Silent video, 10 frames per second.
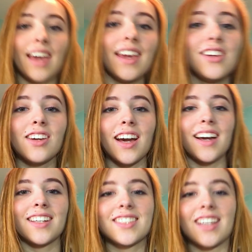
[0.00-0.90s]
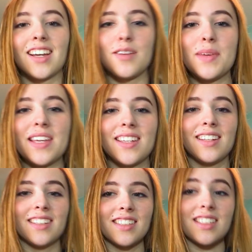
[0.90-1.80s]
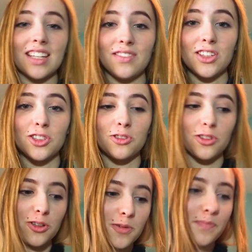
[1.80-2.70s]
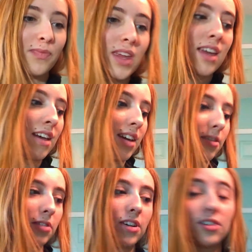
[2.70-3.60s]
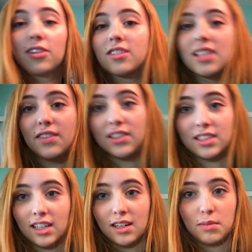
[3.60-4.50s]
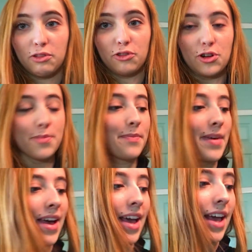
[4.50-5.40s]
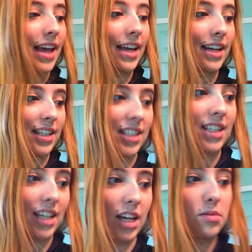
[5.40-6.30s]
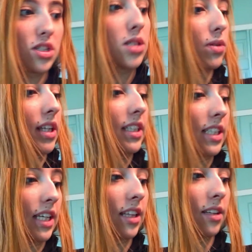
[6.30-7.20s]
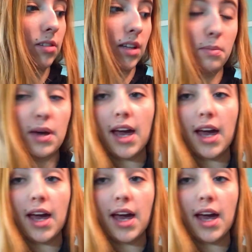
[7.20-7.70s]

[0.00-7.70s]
Hey you guys, I'm in Steven's room, well Steven's gonna be room, and I'm just putting together what I'm